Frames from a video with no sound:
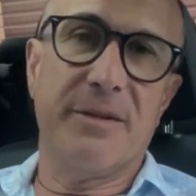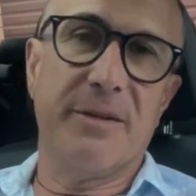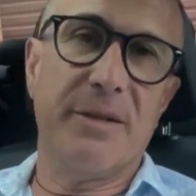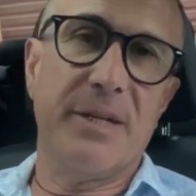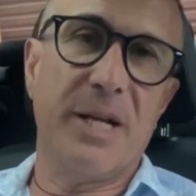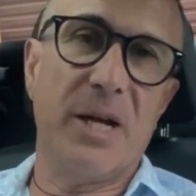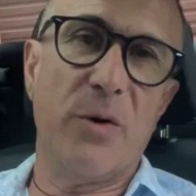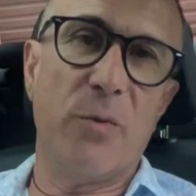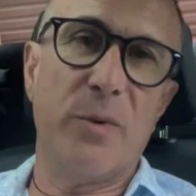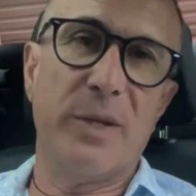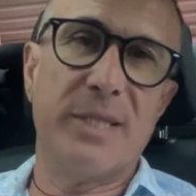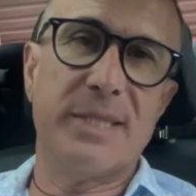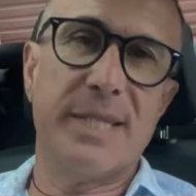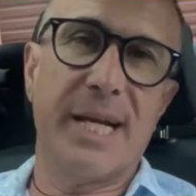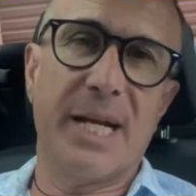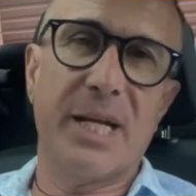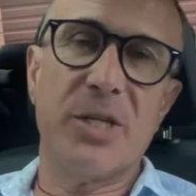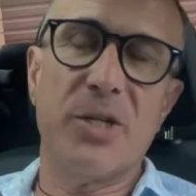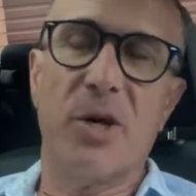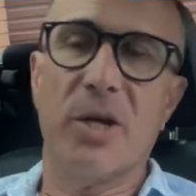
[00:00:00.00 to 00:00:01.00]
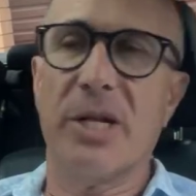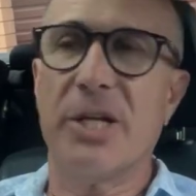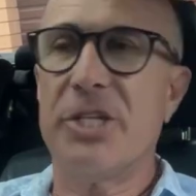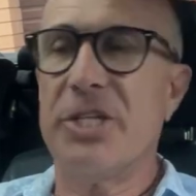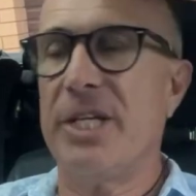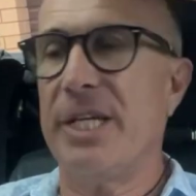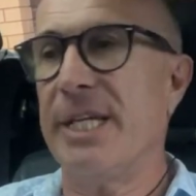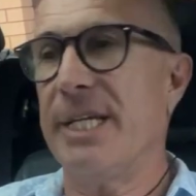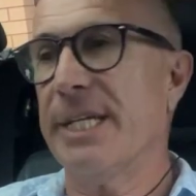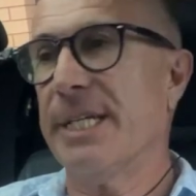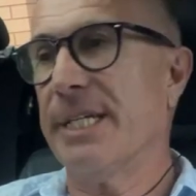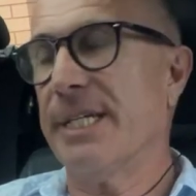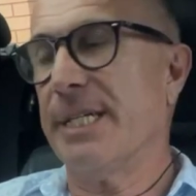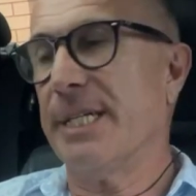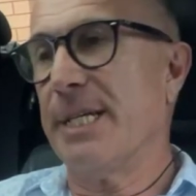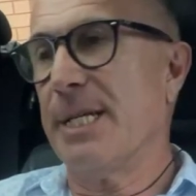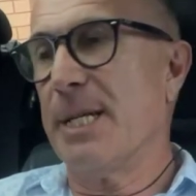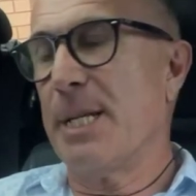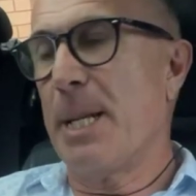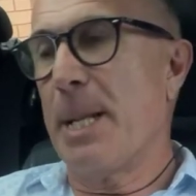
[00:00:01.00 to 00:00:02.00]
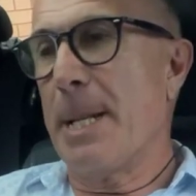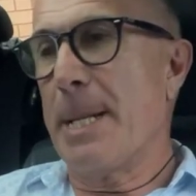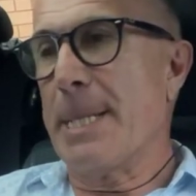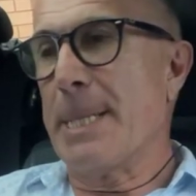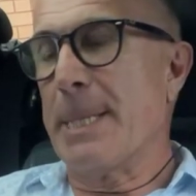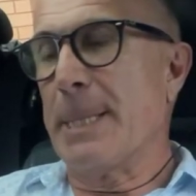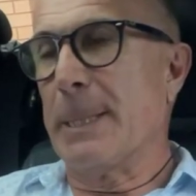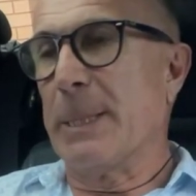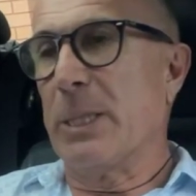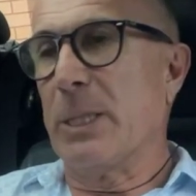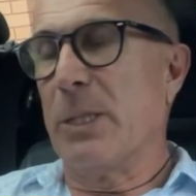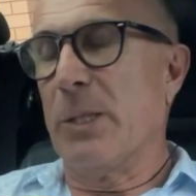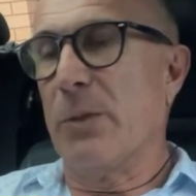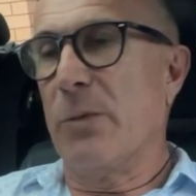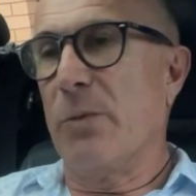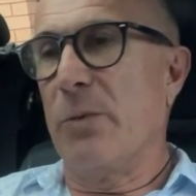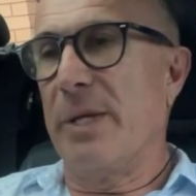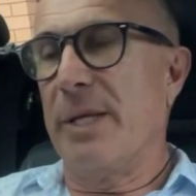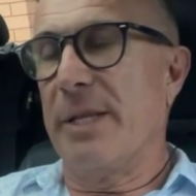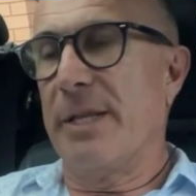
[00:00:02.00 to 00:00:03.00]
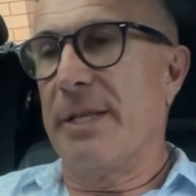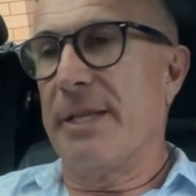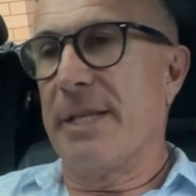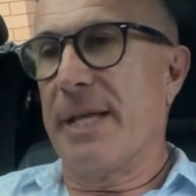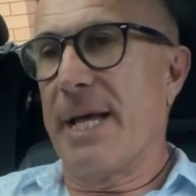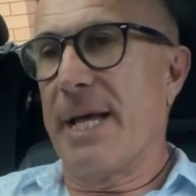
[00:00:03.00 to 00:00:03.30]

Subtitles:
with technology, with